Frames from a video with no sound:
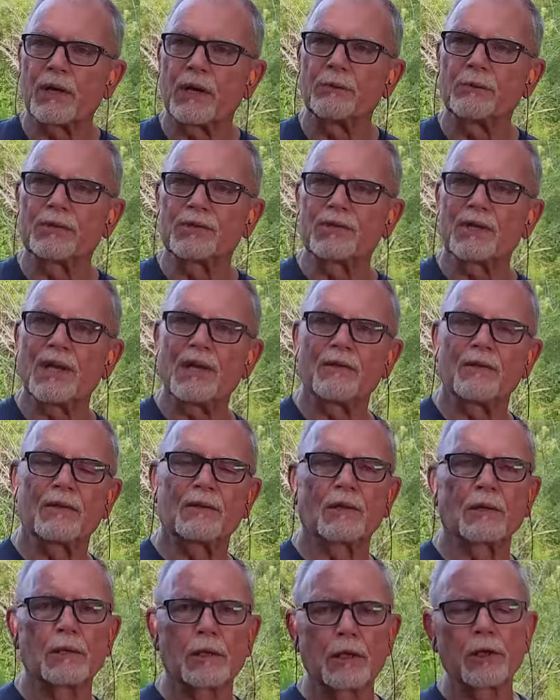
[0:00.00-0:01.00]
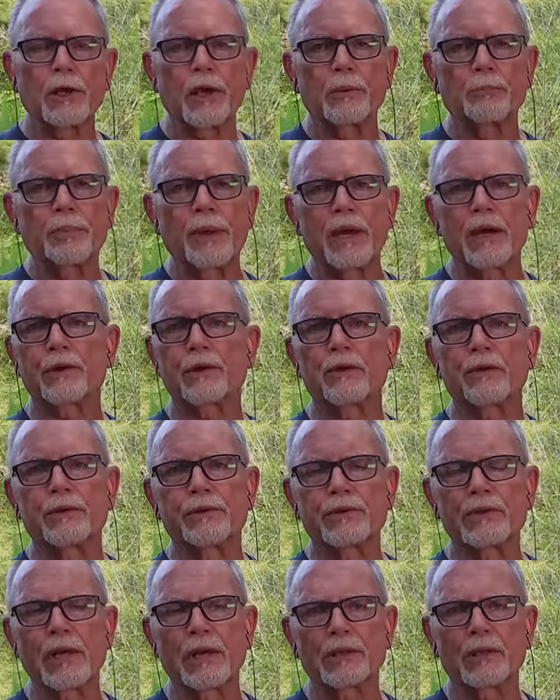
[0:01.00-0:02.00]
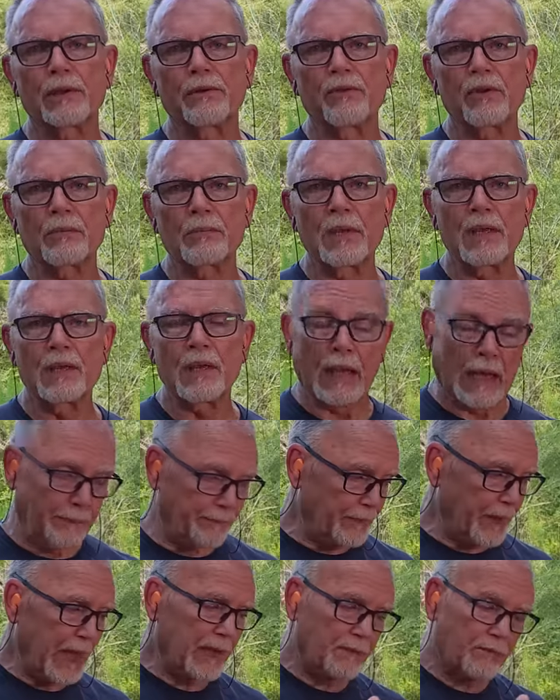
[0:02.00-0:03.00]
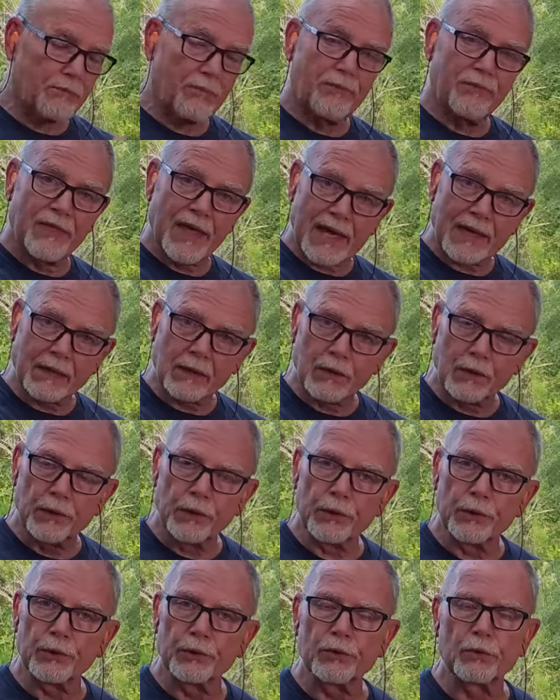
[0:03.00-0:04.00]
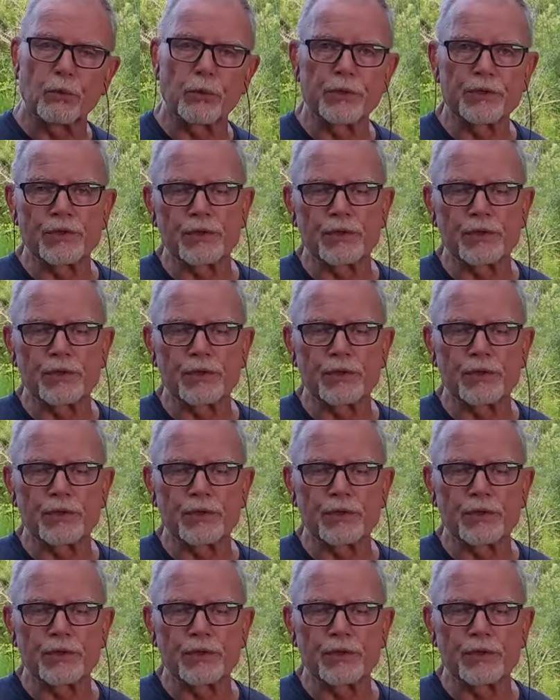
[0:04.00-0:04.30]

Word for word: I would say that the Lil'Gun powder is not giving me at, at that load, which